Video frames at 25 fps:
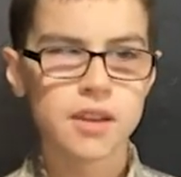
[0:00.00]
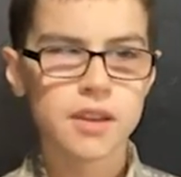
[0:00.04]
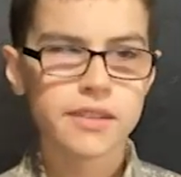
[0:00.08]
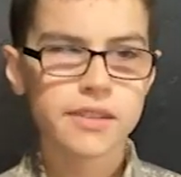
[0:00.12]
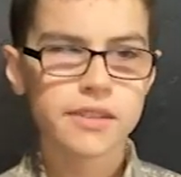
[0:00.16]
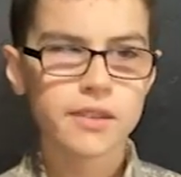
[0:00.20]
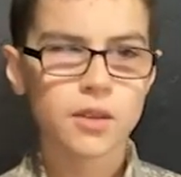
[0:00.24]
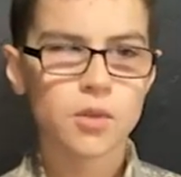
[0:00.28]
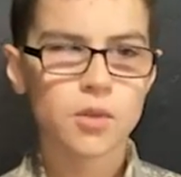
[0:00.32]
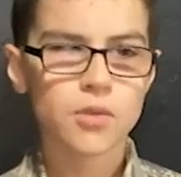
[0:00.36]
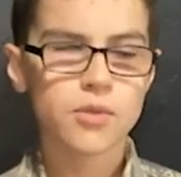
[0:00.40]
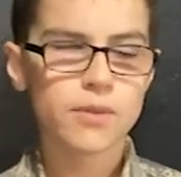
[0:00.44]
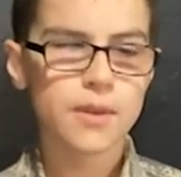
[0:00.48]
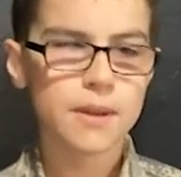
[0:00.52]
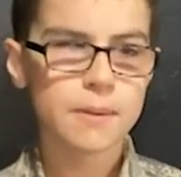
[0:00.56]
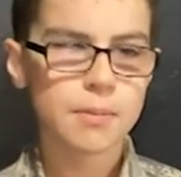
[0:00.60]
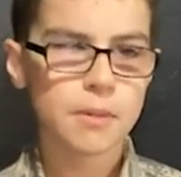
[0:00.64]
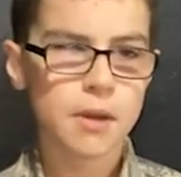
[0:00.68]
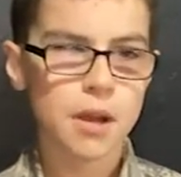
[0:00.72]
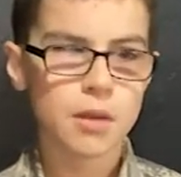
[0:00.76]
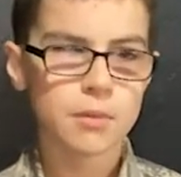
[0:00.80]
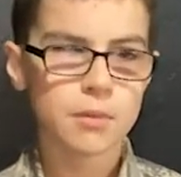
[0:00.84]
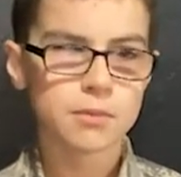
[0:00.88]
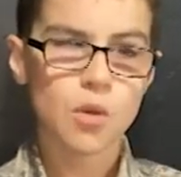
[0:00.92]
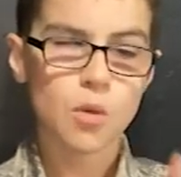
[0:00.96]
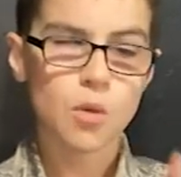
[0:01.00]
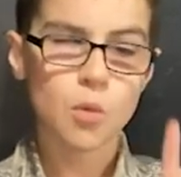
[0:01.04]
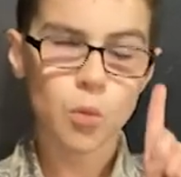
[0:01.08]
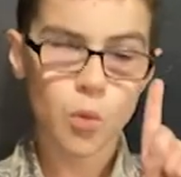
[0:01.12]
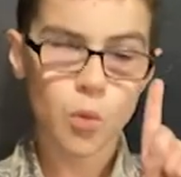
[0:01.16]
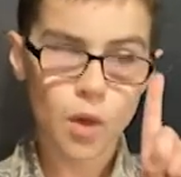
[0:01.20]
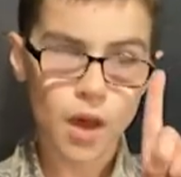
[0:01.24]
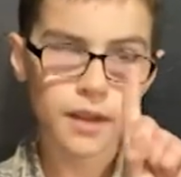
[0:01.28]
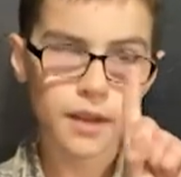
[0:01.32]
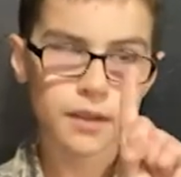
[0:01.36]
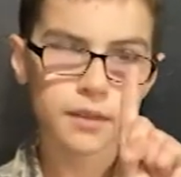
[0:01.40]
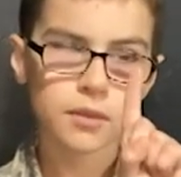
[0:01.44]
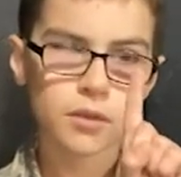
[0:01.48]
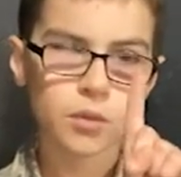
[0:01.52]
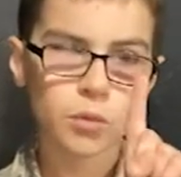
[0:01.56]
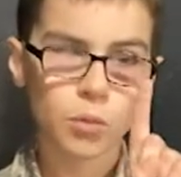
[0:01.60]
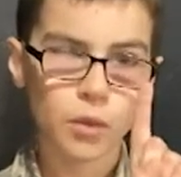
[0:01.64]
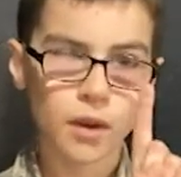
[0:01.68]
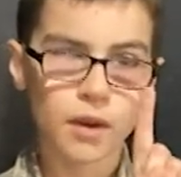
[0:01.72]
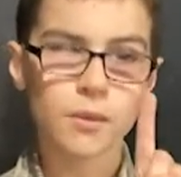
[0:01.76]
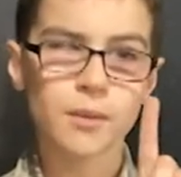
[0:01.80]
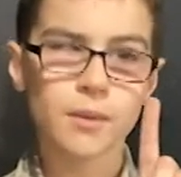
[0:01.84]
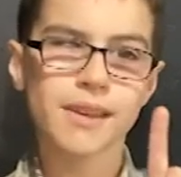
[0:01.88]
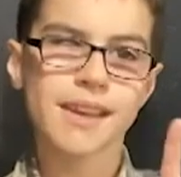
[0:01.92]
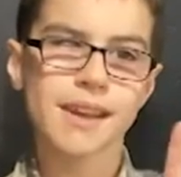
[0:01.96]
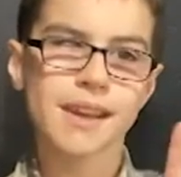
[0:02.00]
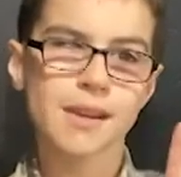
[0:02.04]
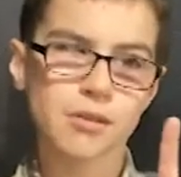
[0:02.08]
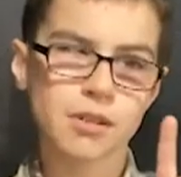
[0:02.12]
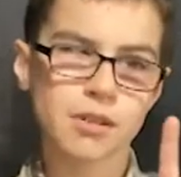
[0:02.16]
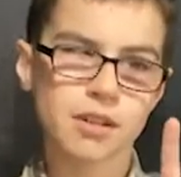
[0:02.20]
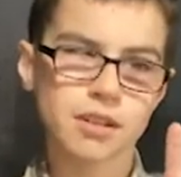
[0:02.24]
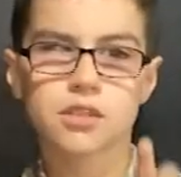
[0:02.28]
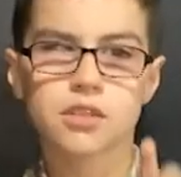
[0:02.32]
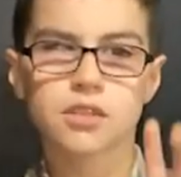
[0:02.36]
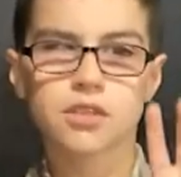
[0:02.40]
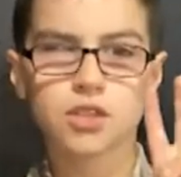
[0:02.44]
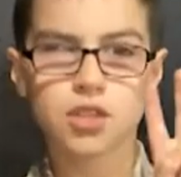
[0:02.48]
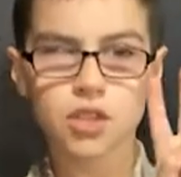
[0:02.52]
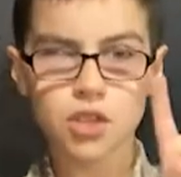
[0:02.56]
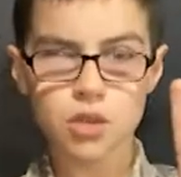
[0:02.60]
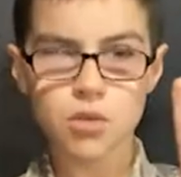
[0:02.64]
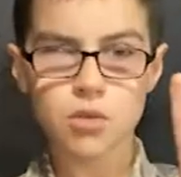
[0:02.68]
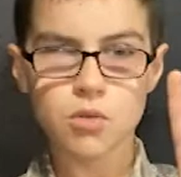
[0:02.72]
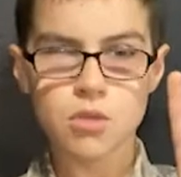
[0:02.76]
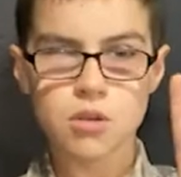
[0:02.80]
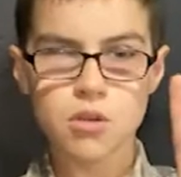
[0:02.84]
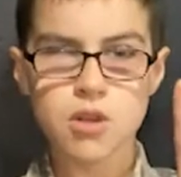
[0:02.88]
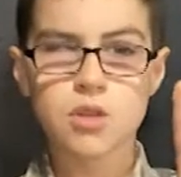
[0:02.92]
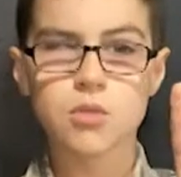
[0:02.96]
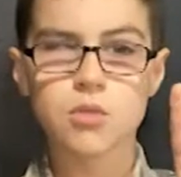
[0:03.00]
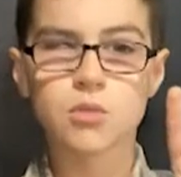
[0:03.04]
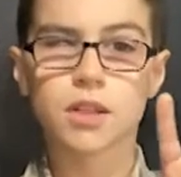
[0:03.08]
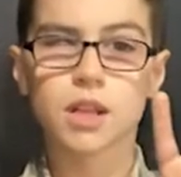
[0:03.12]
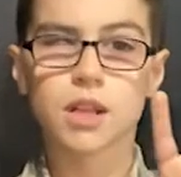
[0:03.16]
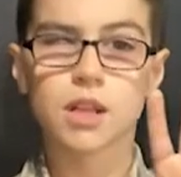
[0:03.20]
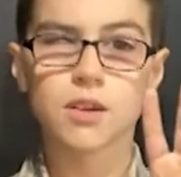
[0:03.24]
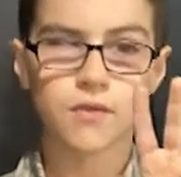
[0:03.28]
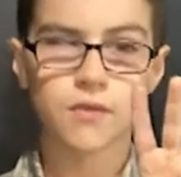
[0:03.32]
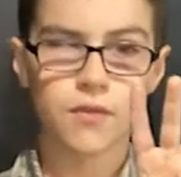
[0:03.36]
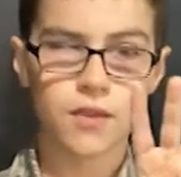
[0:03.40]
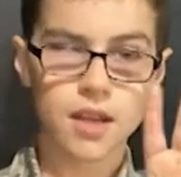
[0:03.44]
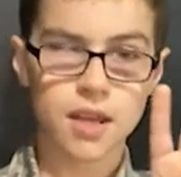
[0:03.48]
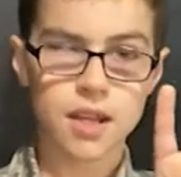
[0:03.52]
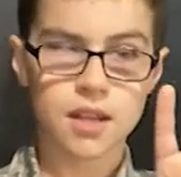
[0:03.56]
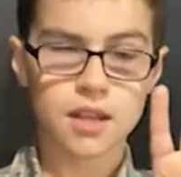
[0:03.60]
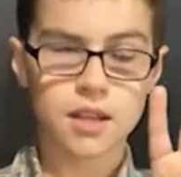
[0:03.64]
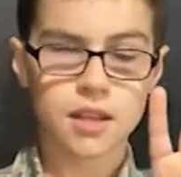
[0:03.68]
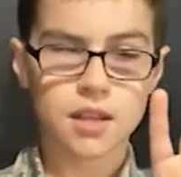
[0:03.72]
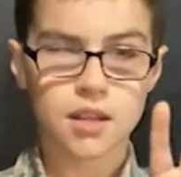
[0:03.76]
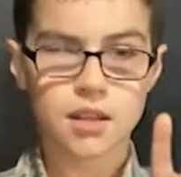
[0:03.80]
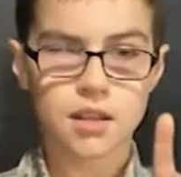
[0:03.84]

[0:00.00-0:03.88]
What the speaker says: There were 3 problems. 1, where do we get one? 2, will it fit?